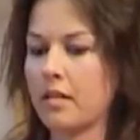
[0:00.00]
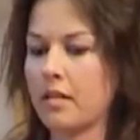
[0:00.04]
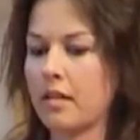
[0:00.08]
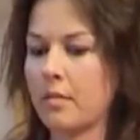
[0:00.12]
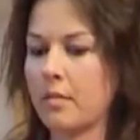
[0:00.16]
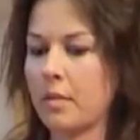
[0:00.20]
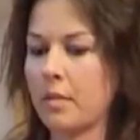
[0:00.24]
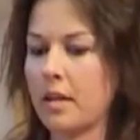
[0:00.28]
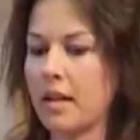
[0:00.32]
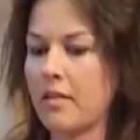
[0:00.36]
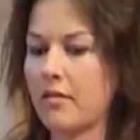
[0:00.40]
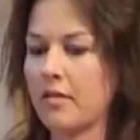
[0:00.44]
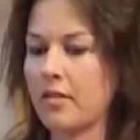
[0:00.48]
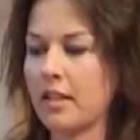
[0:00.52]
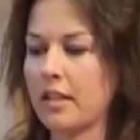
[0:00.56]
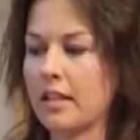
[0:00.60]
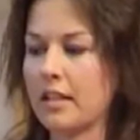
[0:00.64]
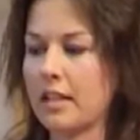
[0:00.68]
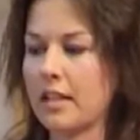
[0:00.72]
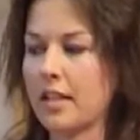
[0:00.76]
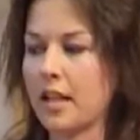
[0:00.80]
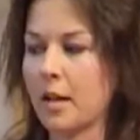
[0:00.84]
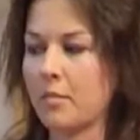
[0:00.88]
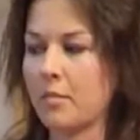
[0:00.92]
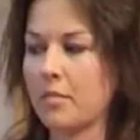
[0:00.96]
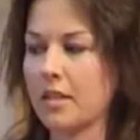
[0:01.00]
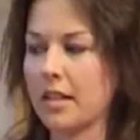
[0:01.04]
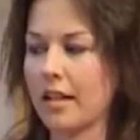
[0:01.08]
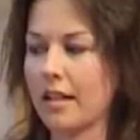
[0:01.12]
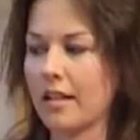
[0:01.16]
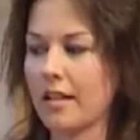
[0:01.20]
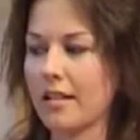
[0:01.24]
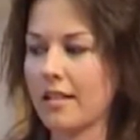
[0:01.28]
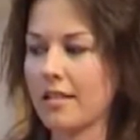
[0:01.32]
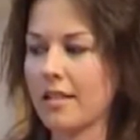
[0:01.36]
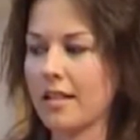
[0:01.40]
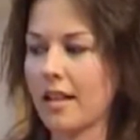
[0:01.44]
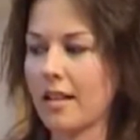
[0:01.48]
everything did come
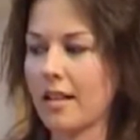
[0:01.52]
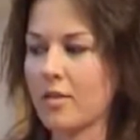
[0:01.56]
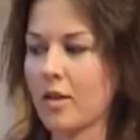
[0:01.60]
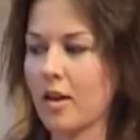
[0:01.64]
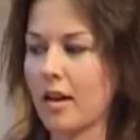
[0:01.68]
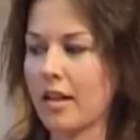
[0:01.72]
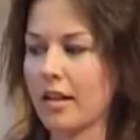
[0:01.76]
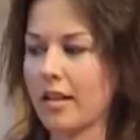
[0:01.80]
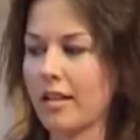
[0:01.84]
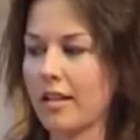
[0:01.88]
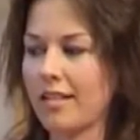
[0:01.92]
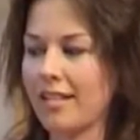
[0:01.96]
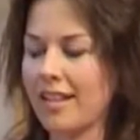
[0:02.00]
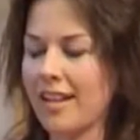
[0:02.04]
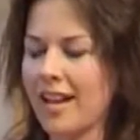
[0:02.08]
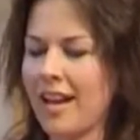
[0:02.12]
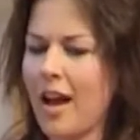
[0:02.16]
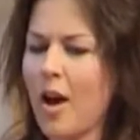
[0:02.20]
together, so that's quite good.